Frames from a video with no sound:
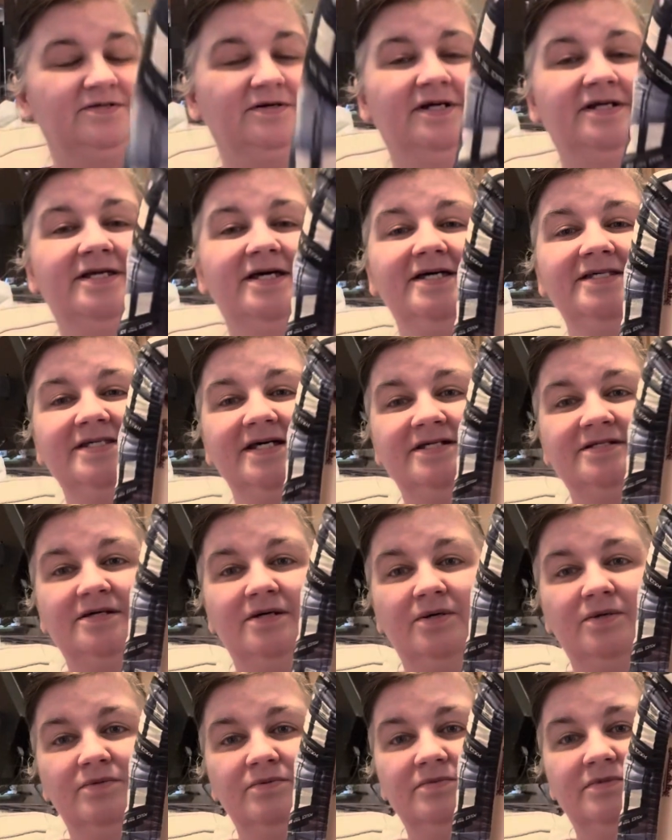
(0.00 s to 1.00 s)
And yes, I
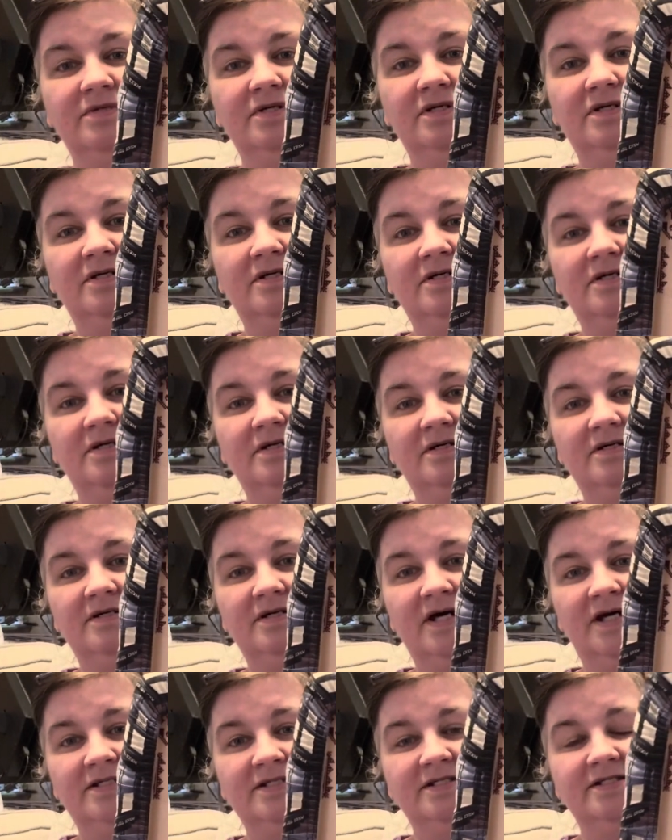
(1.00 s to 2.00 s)
know
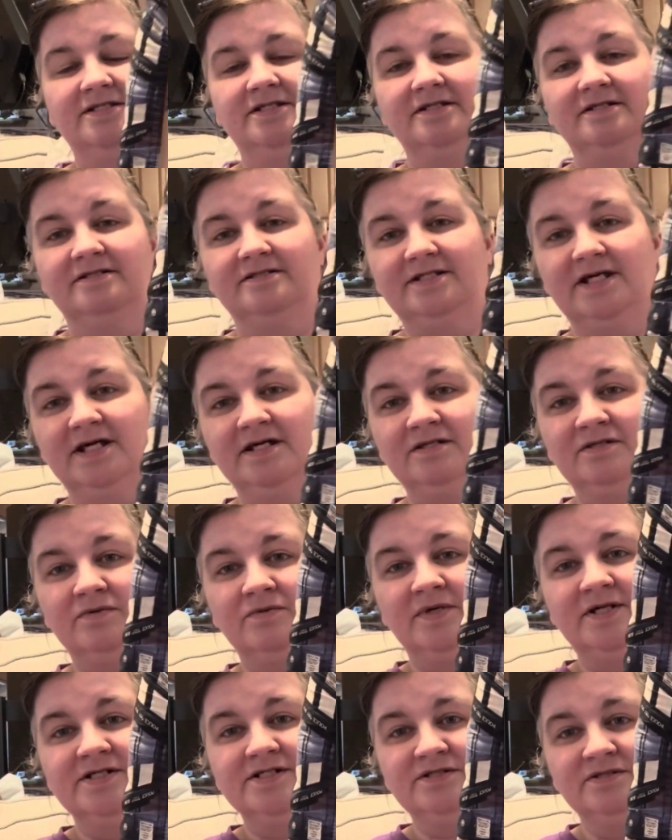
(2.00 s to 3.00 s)
I need to take an
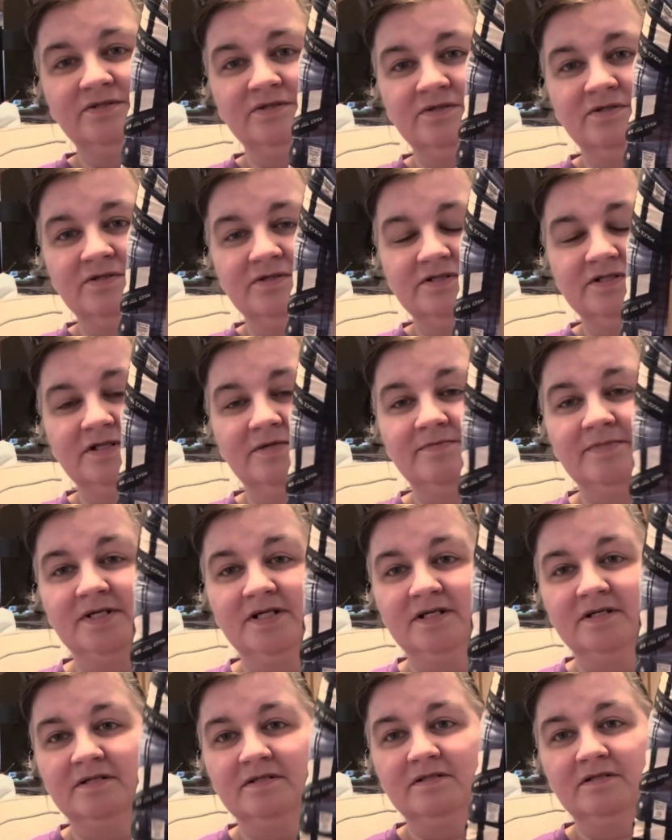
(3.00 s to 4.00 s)
eraser or
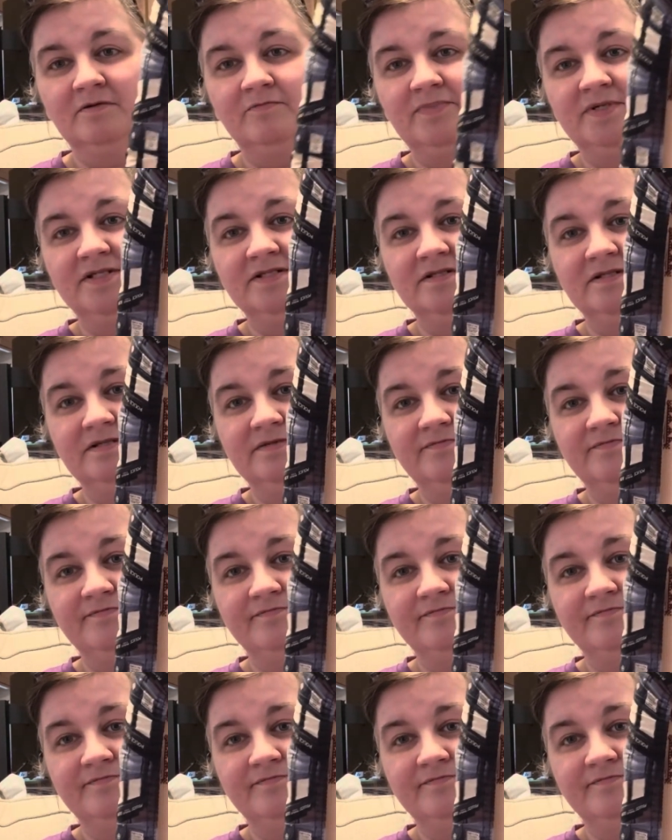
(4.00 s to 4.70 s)
something, a piece of